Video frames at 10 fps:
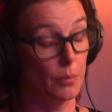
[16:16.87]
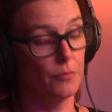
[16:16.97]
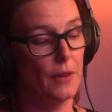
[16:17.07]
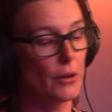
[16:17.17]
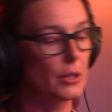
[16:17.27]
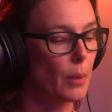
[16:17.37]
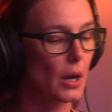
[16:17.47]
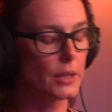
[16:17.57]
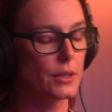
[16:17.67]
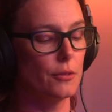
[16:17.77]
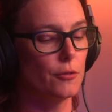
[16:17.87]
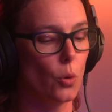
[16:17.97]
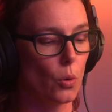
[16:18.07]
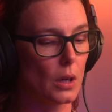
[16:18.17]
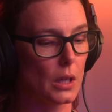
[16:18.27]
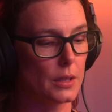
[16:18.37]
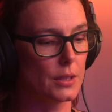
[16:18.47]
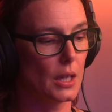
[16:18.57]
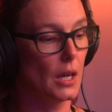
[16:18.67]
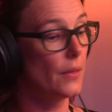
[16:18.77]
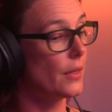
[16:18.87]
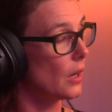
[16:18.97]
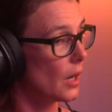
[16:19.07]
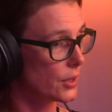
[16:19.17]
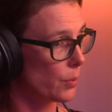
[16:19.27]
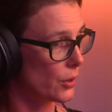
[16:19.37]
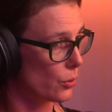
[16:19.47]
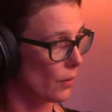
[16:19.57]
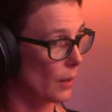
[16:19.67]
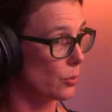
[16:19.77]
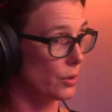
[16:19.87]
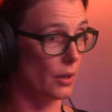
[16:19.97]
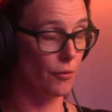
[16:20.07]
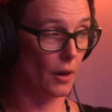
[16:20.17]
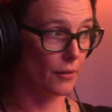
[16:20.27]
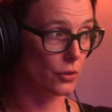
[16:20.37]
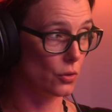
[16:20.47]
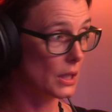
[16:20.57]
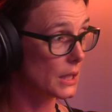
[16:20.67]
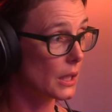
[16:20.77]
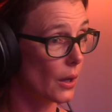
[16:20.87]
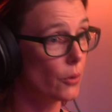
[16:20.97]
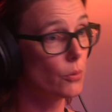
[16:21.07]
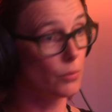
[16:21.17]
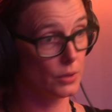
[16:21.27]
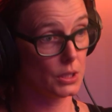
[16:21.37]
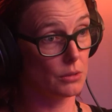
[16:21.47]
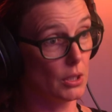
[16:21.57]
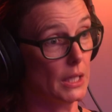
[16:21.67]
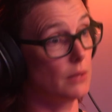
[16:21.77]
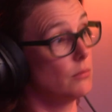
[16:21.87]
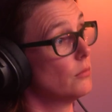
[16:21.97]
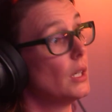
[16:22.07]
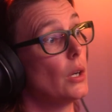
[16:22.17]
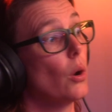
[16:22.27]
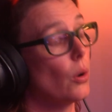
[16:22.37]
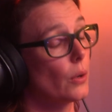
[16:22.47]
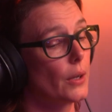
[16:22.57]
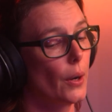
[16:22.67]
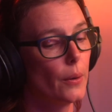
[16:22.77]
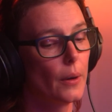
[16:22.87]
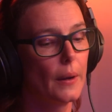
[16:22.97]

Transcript: various parts of Auckland. The last one to erupt was only 500 years ago, which is really, really not long ago.